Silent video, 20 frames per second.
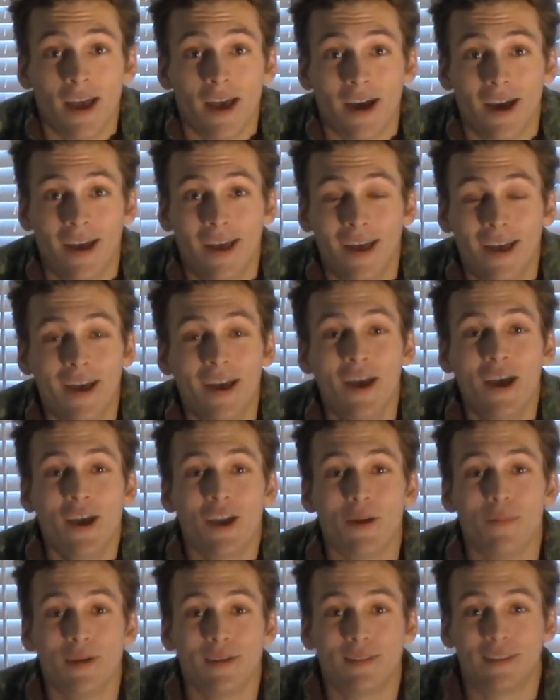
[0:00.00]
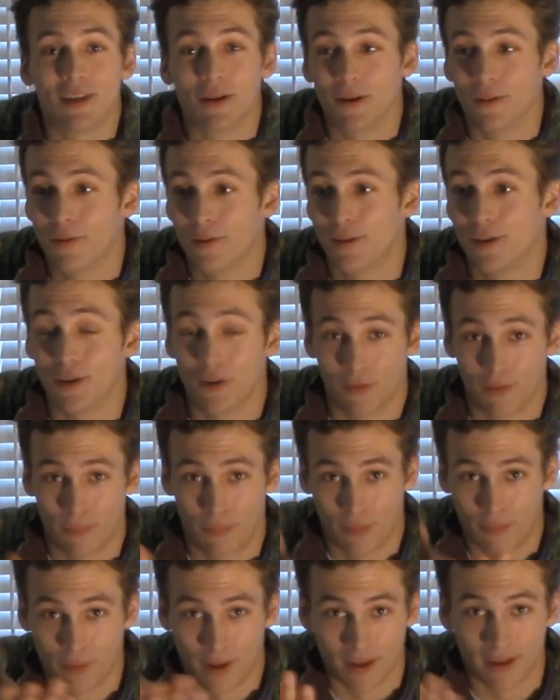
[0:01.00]
like
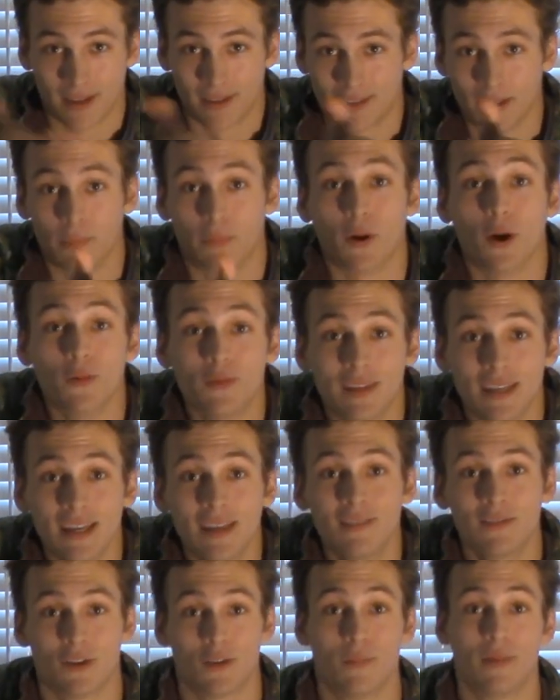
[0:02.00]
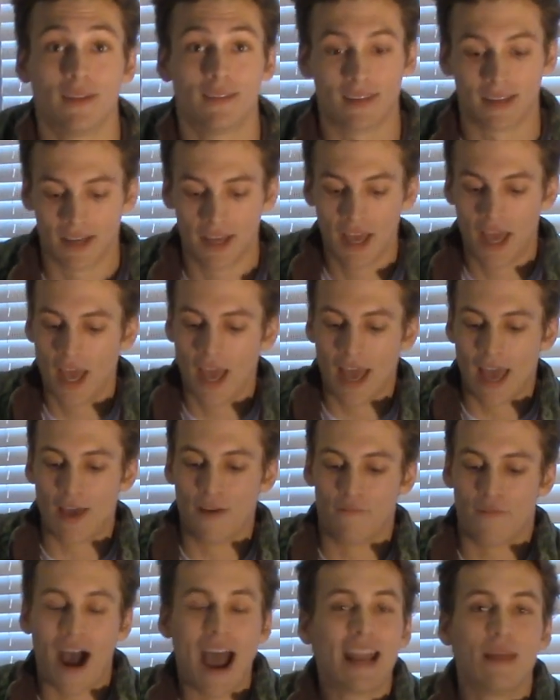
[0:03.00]
I said, proteins, you're missing
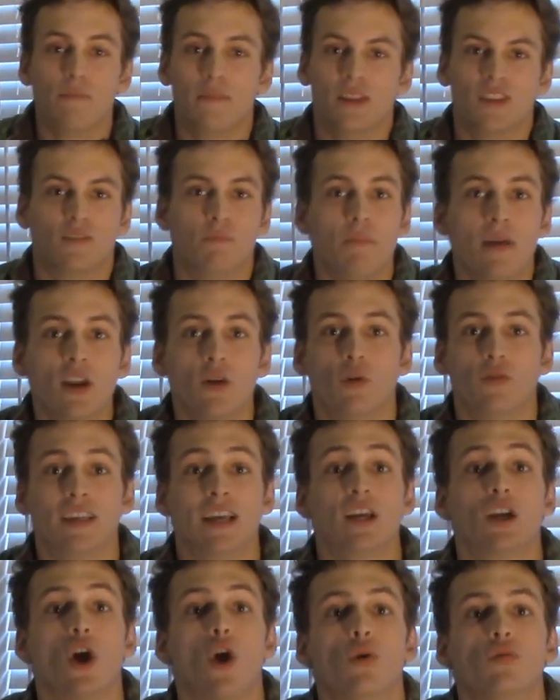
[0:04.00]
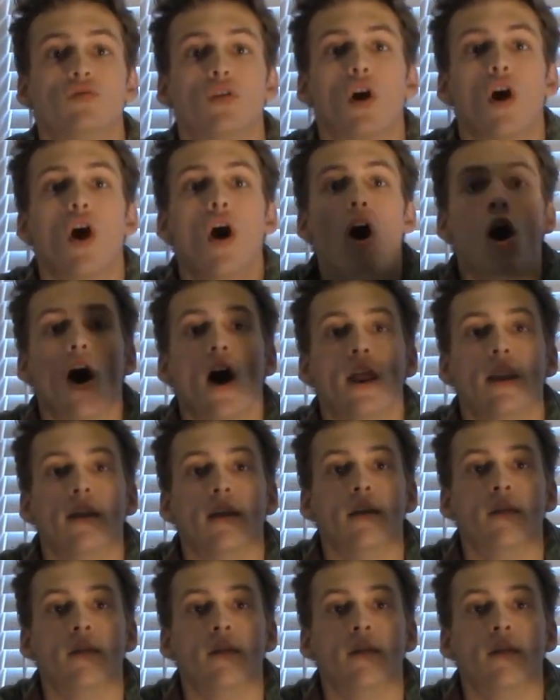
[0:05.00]
vitamins, minerals, it goes on.